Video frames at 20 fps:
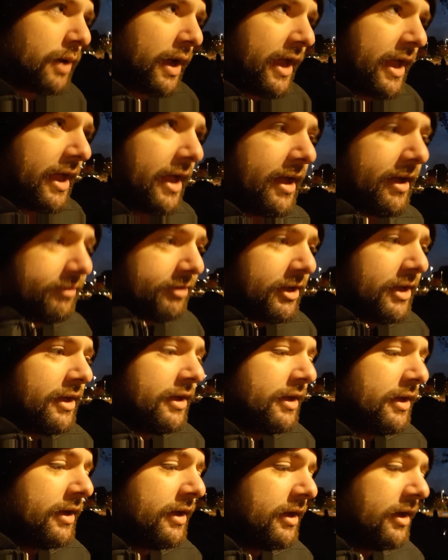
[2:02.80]
have
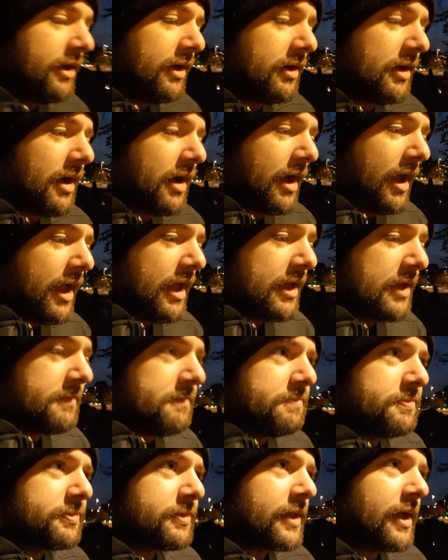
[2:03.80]
a,
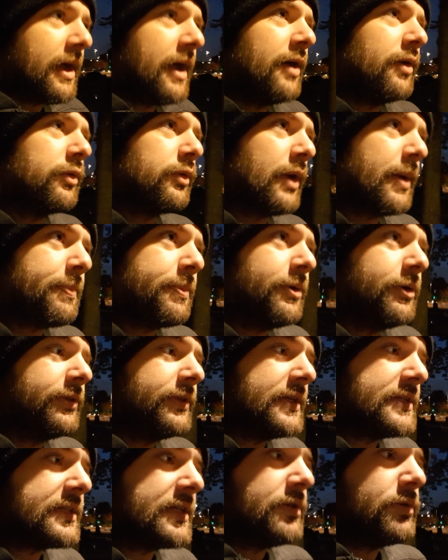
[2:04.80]
how do I
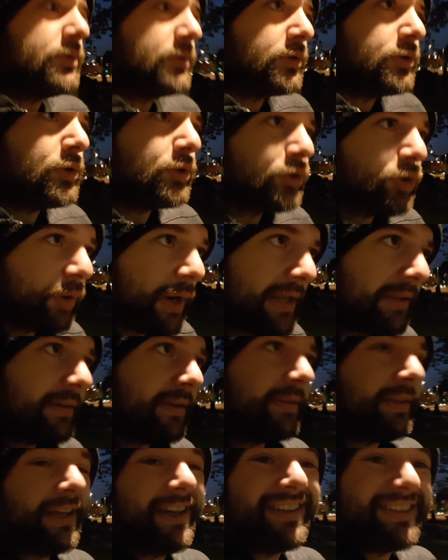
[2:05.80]
put this, you create
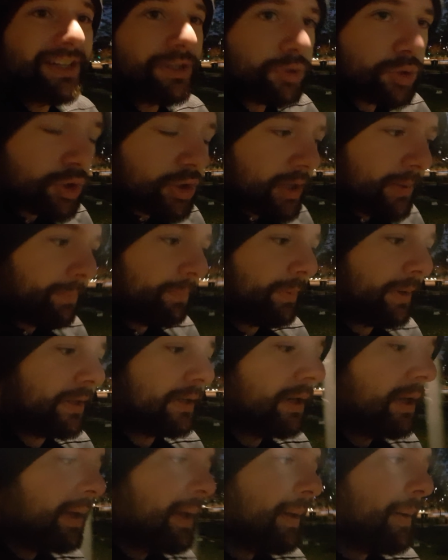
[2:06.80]
the thing and then you ship it.
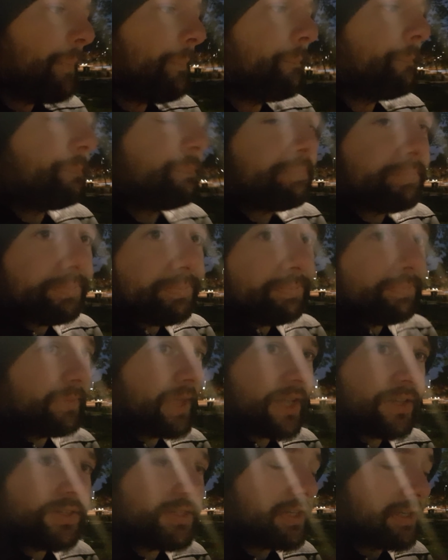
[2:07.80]

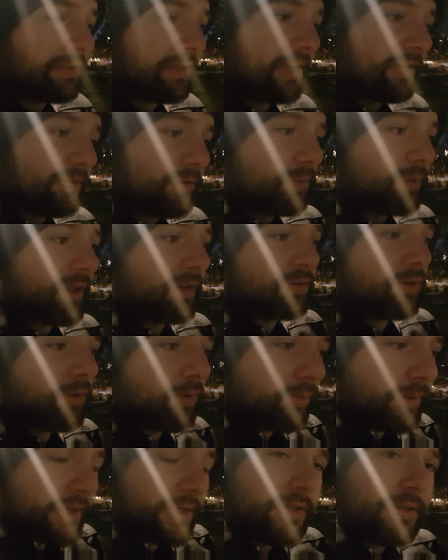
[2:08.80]
That's it, and you can
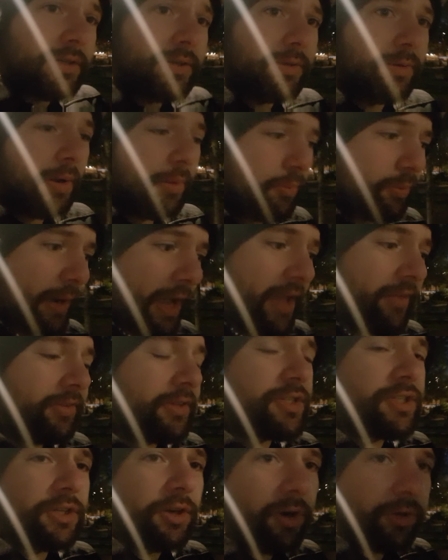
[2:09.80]
already, at
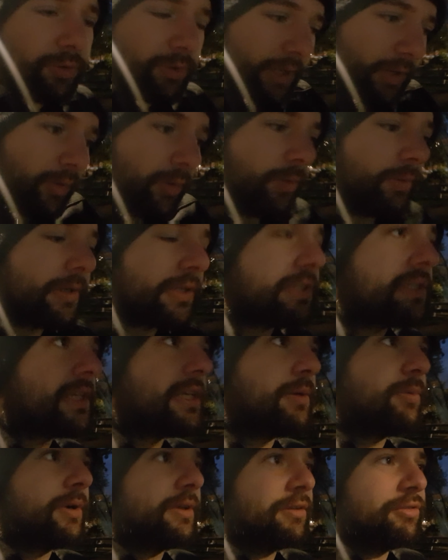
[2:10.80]
the start, you can already
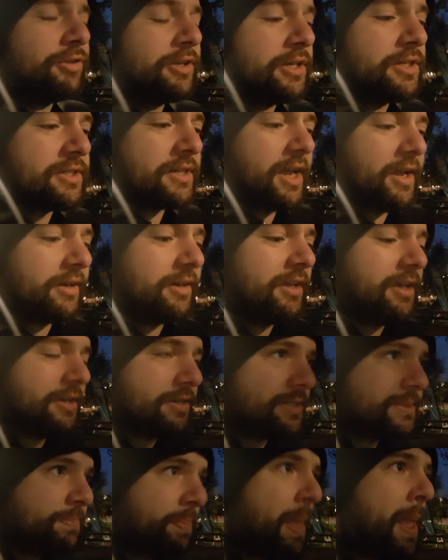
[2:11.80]
see where the finish line
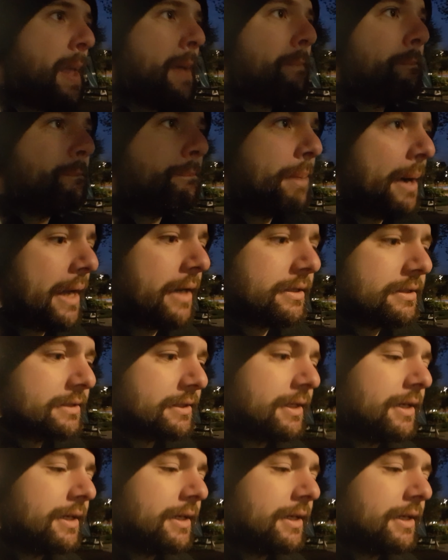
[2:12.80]
is. But,